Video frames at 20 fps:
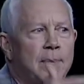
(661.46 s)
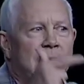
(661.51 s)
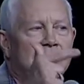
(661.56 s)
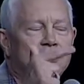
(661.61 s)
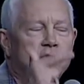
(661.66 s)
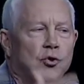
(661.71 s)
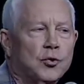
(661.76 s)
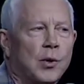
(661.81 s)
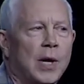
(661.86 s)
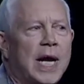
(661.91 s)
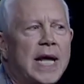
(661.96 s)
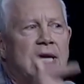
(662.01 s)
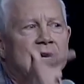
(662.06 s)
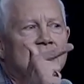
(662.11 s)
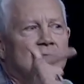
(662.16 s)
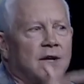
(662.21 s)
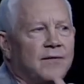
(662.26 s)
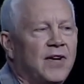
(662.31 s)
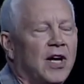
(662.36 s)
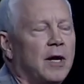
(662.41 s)
and train
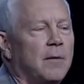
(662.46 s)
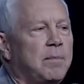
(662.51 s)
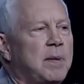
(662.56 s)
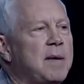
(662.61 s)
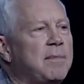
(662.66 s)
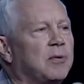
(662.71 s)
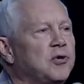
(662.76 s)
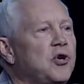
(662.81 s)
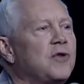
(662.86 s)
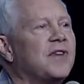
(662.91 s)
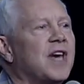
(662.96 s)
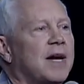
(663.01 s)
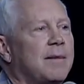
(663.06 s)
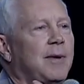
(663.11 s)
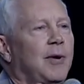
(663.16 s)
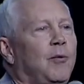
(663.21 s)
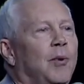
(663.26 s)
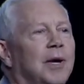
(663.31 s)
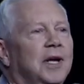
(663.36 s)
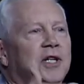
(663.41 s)
and develop people, you got to
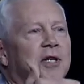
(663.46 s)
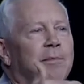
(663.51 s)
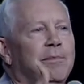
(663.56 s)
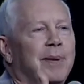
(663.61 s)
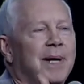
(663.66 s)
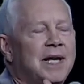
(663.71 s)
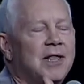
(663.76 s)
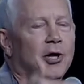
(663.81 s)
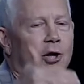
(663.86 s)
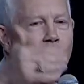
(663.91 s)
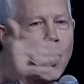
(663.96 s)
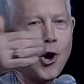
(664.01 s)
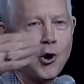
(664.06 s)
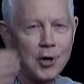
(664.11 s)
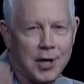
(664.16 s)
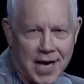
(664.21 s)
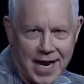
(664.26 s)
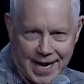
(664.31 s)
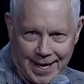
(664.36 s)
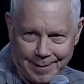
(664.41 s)
be willing to play the
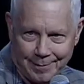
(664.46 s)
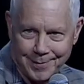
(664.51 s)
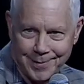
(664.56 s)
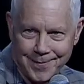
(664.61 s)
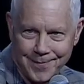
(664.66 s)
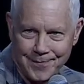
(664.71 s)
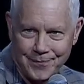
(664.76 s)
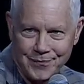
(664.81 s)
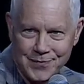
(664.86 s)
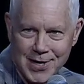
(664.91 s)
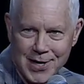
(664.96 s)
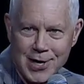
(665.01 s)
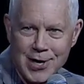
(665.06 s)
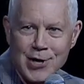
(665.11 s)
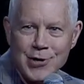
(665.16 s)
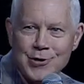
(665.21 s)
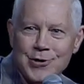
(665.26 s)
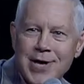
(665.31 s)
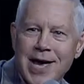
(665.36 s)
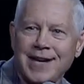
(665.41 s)
long game.
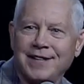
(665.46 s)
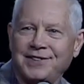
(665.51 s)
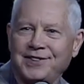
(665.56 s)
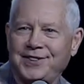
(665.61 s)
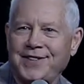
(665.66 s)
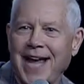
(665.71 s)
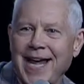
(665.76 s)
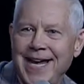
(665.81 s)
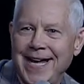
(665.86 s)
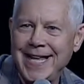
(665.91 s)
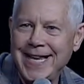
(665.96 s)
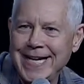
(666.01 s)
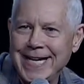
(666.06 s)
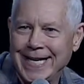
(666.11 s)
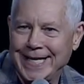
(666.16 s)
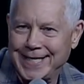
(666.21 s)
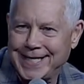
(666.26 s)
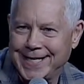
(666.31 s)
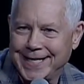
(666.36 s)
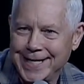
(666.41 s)
You got to stay in
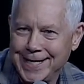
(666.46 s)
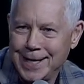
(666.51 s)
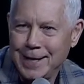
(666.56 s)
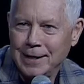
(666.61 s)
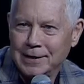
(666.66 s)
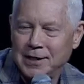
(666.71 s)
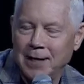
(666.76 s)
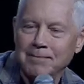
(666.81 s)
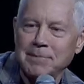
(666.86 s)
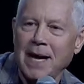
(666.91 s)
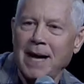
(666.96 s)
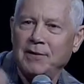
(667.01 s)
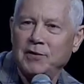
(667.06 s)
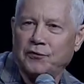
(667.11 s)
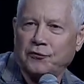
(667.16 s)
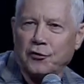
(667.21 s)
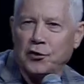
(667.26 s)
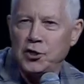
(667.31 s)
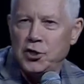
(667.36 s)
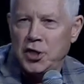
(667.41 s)
it, sometimes
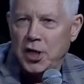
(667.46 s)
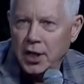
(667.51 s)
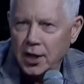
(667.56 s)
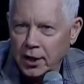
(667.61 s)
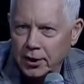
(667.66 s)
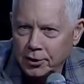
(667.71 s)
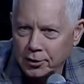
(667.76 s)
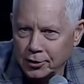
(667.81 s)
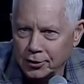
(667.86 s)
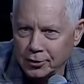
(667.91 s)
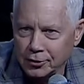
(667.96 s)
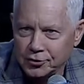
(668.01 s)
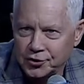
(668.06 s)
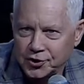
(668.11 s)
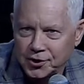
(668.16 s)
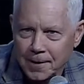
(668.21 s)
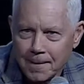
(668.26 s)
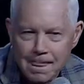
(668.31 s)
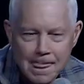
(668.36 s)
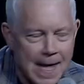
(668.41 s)
for
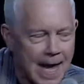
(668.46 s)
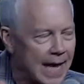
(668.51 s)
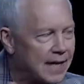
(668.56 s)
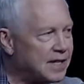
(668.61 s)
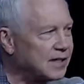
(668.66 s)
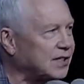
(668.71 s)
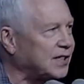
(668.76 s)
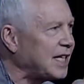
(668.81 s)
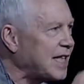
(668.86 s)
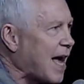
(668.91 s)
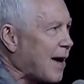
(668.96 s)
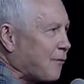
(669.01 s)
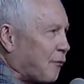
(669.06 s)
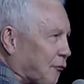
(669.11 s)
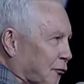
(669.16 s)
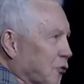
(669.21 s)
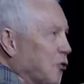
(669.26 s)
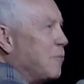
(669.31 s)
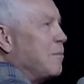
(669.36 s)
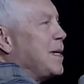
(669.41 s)
years, and to see that
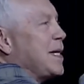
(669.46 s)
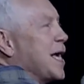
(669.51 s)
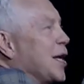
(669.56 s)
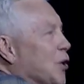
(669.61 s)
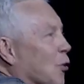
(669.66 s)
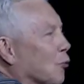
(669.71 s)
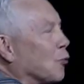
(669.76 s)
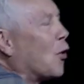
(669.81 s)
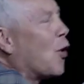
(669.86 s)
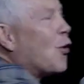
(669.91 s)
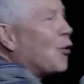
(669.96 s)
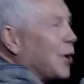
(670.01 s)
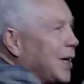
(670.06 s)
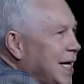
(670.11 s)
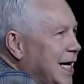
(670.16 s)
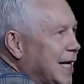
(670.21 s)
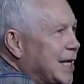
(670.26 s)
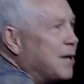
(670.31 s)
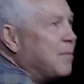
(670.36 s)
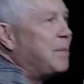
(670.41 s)
fruit begin to roll
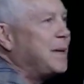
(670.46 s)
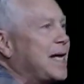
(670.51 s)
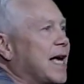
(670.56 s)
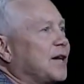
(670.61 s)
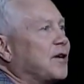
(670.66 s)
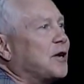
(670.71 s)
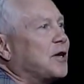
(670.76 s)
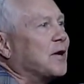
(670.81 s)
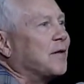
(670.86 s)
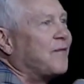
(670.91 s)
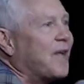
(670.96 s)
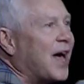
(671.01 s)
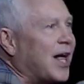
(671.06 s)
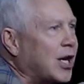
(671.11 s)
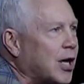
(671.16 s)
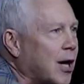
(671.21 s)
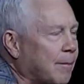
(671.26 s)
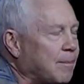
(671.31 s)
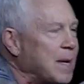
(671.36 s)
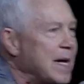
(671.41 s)
in and begin to
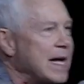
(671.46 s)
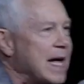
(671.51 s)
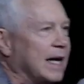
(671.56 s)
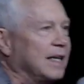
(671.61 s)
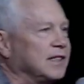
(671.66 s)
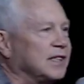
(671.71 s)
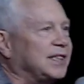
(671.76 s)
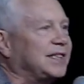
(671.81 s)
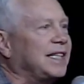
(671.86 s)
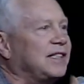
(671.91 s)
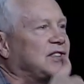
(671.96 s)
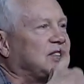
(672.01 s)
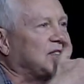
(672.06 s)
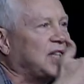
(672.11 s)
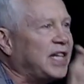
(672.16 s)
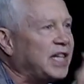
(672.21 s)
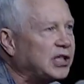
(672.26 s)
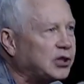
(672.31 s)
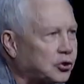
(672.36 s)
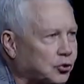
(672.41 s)
develop, and to see
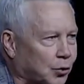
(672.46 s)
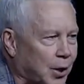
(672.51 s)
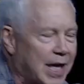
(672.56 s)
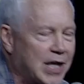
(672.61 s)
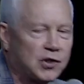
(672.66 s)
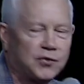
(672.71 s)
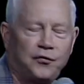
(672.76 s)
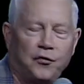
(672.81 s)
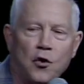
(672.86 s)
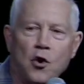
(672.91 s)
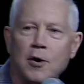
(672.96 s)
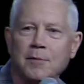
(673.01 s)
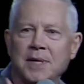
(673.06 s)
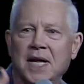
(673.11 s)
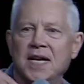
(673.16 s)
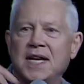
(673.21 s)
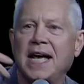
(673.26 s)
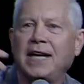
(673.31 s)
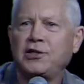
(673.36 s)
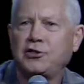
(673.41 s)
cities transformed
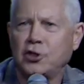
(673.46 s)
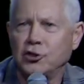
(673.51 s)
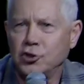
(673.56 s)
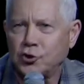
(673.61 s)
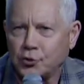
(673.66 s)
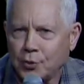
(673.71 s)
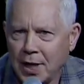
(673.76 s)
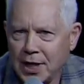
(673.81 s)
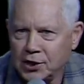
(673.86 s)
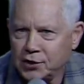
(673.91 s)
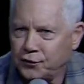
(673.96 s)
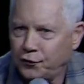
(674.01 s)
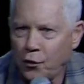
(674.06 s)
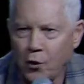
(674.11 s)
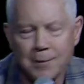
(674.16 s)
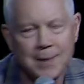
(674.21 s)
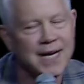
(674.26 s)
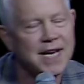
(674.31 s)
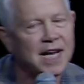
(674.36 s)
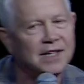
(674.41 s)
and nations
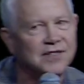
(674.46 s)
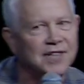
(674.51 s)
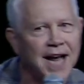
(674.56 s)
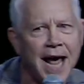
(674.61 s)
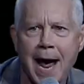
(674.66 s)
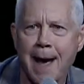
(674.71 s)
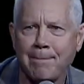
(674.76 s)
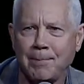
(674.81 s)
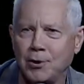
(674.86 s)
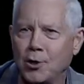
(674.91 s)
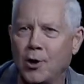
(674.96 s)
transformed. It doesn't happen